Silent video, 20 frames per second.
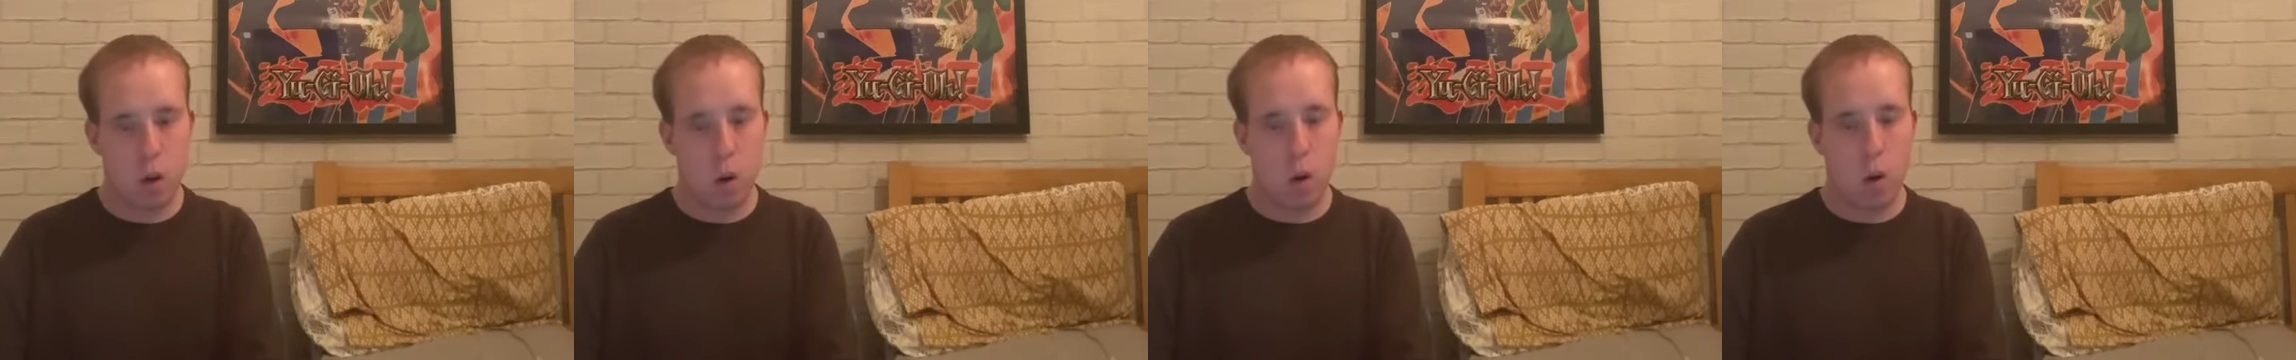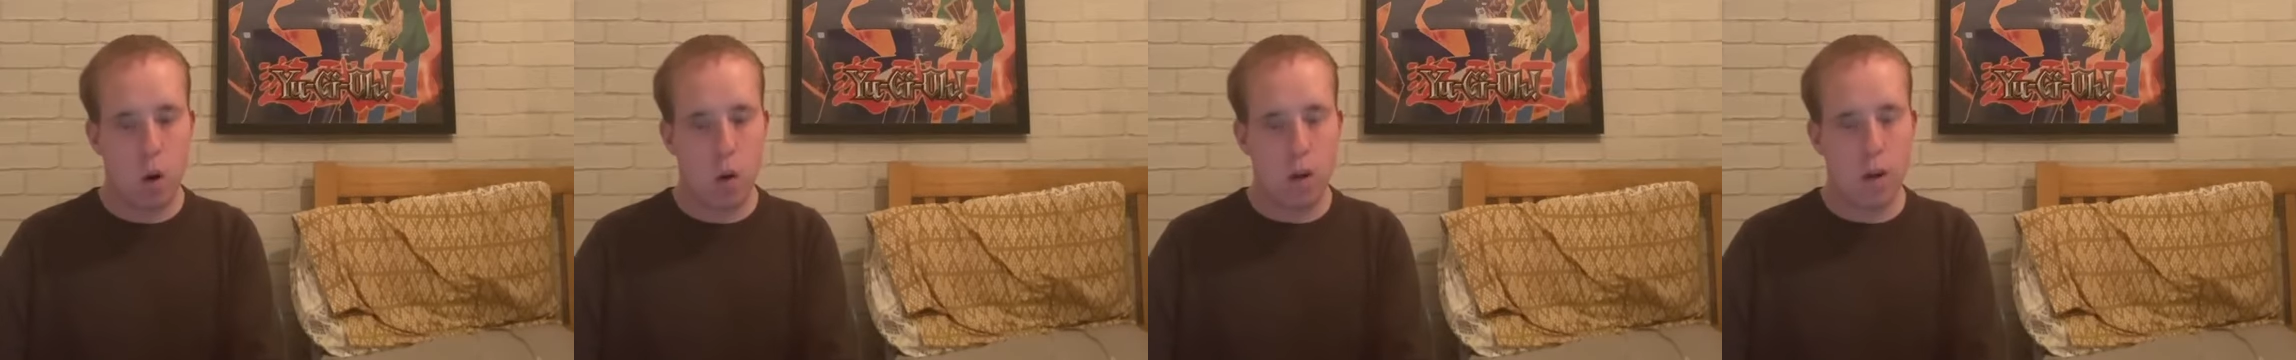
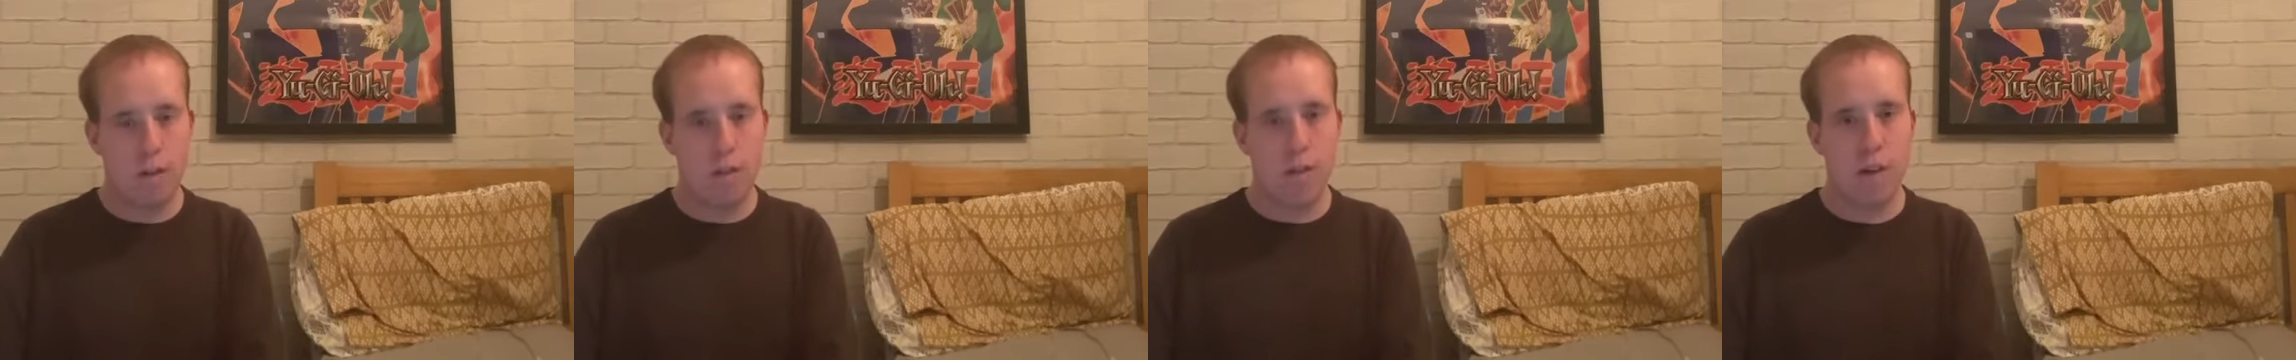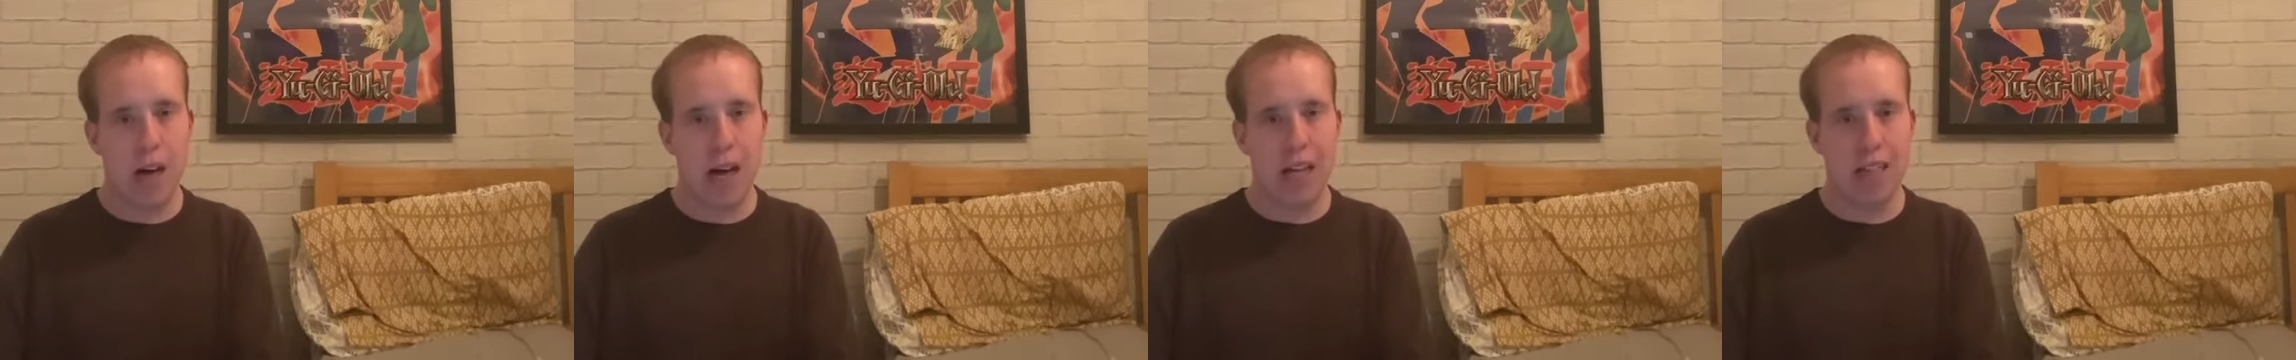All
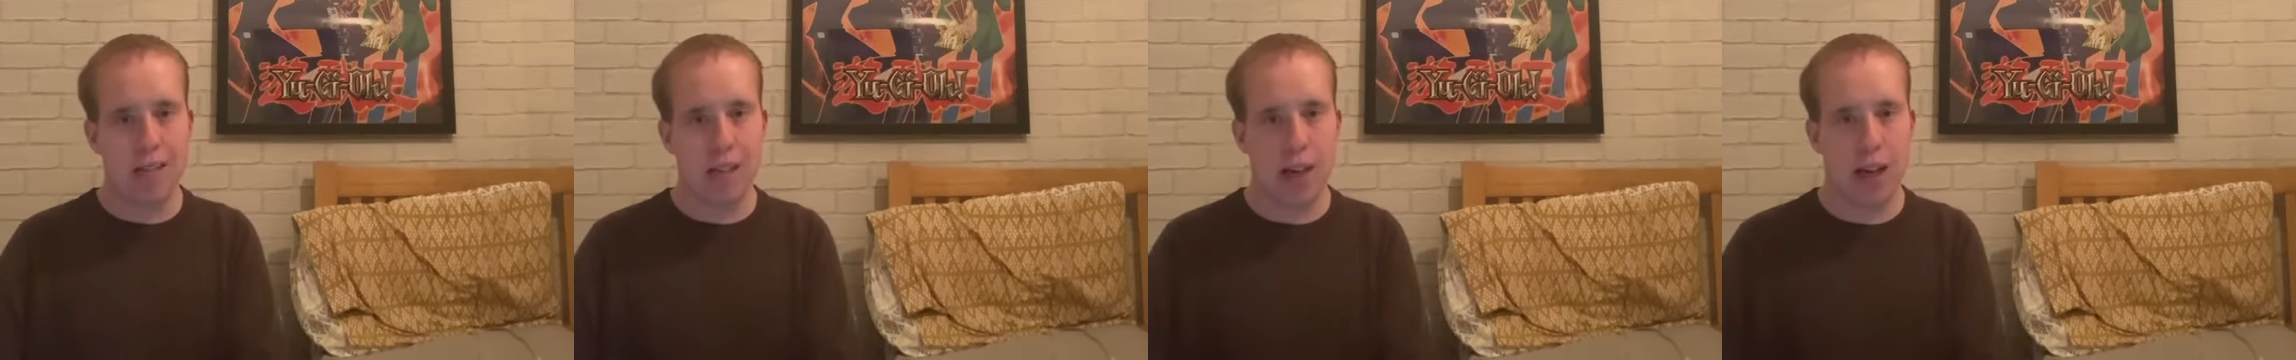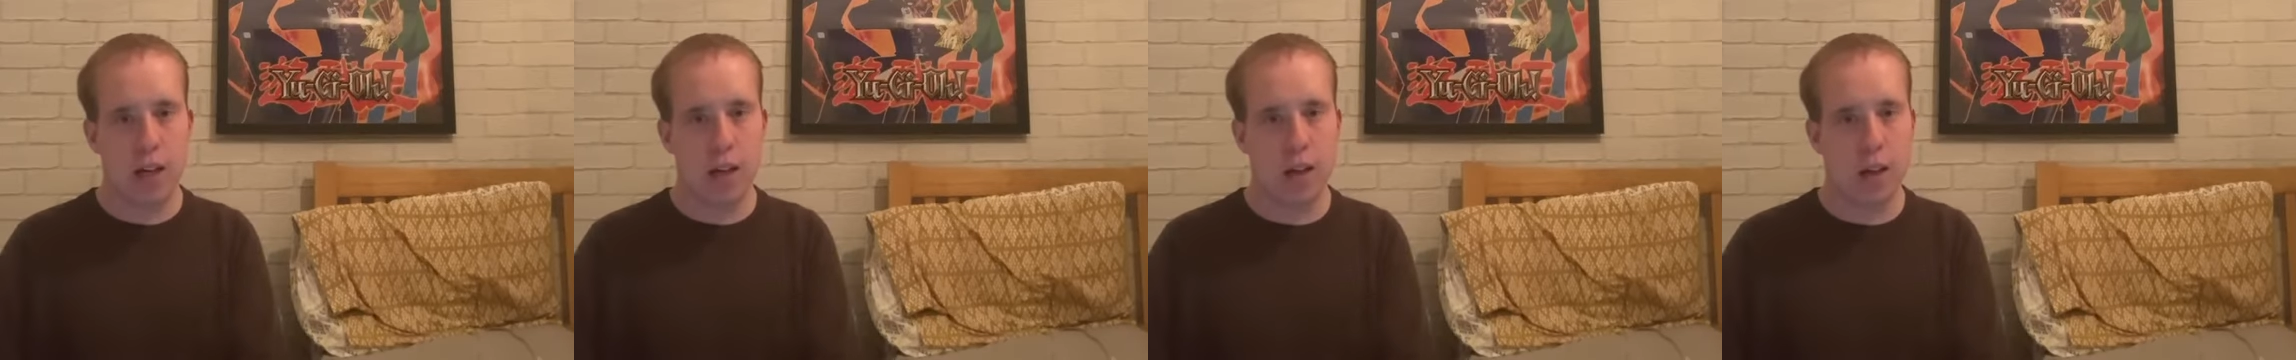of that
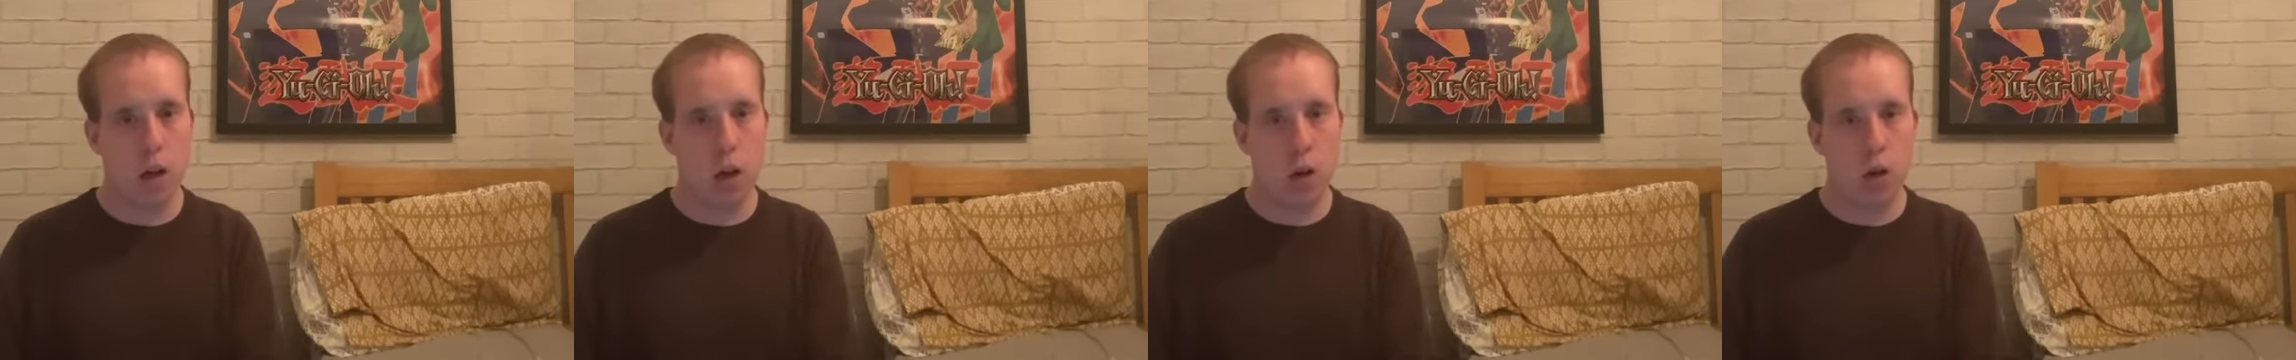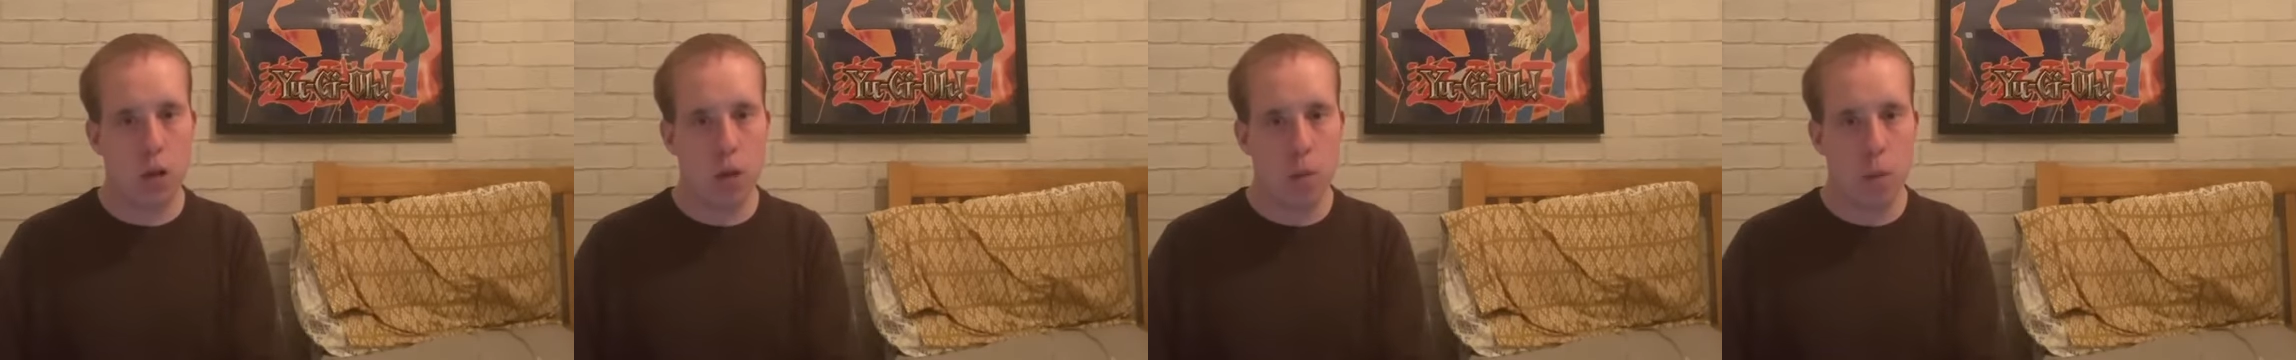and
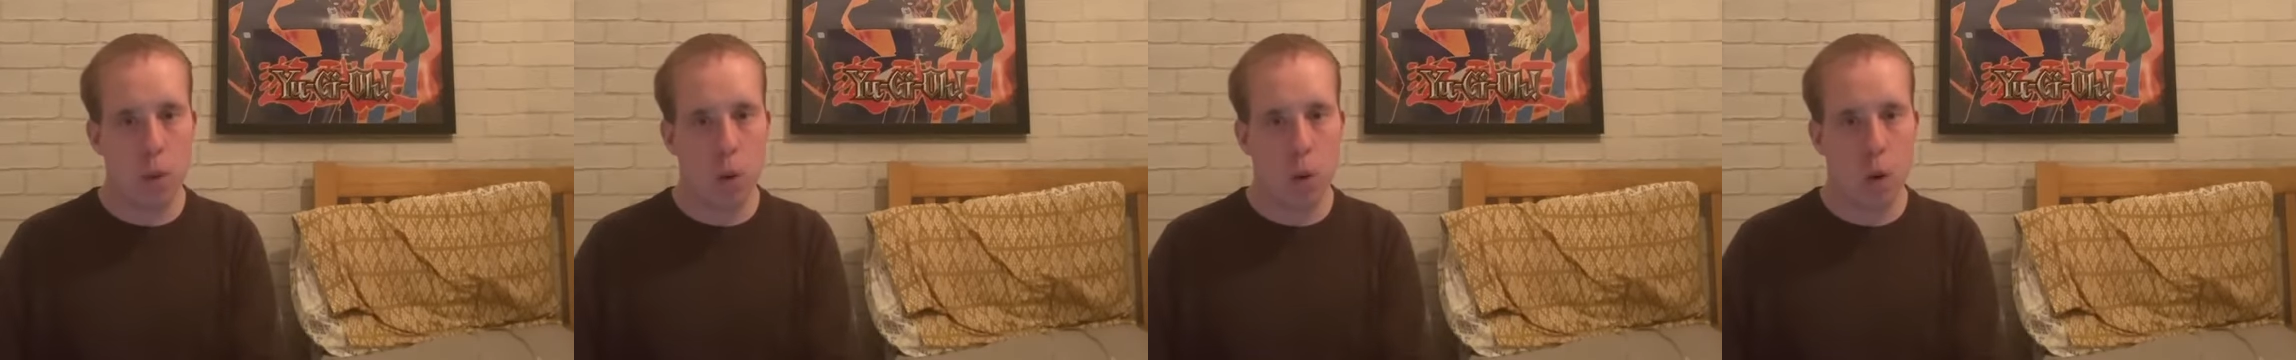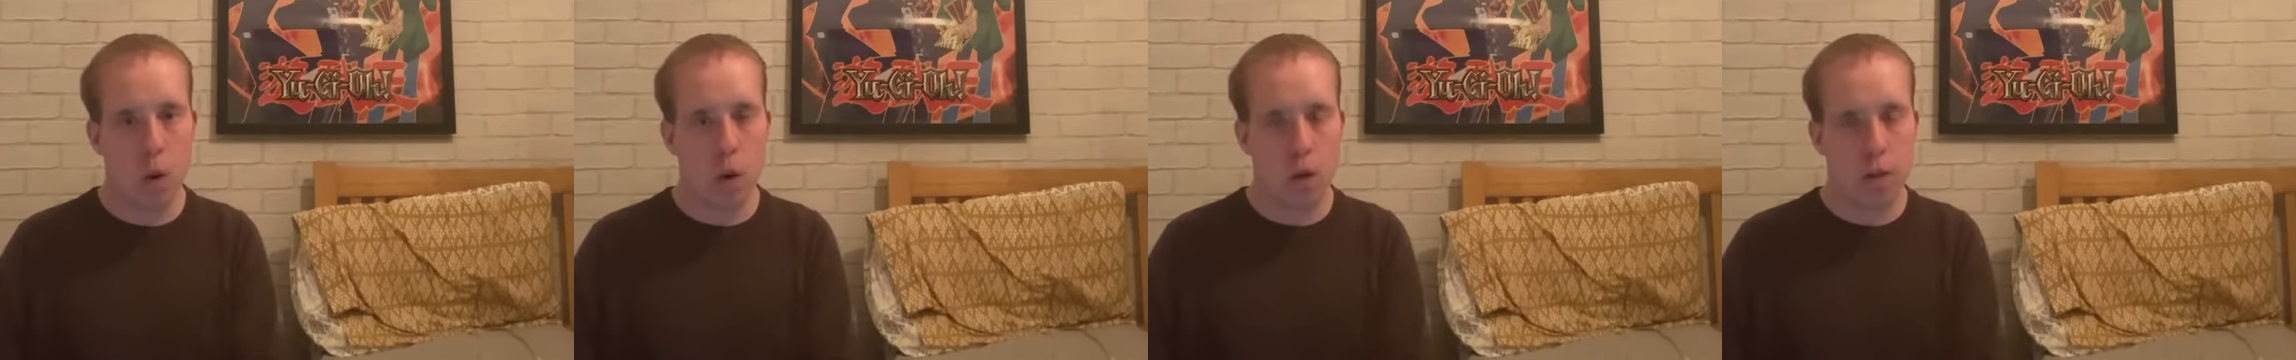loads
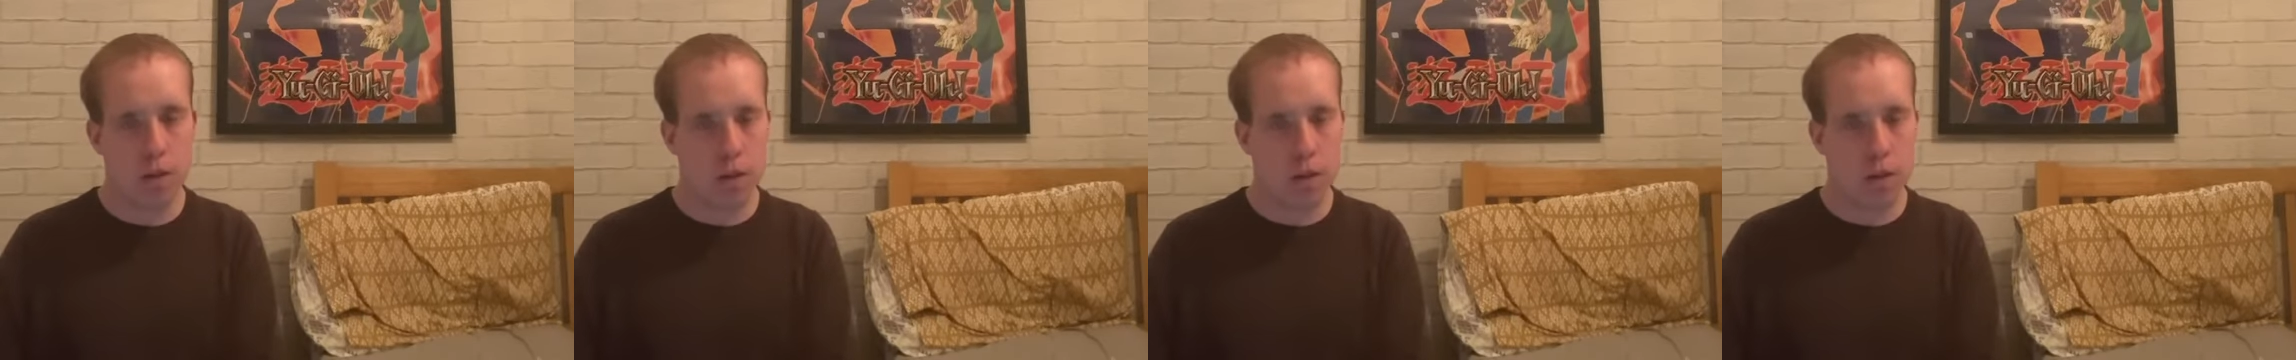more